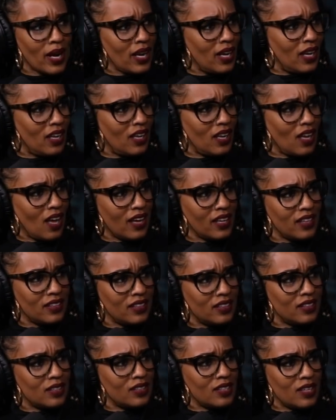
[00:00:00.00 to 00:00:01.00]
right i
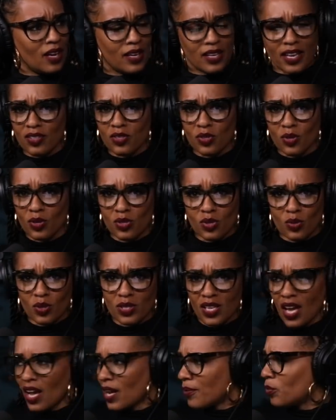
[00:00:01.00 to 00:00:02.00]
did i enter into a
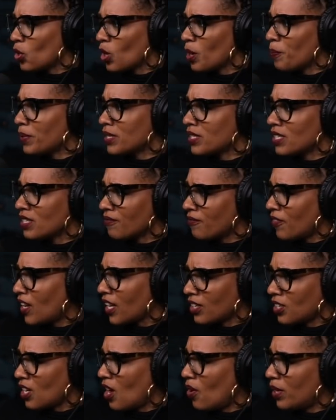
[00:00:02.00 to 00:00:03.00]
time warp and didn't no,
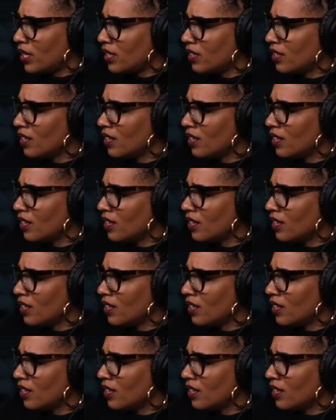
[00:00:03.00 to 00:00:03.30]
fucking didn't. know it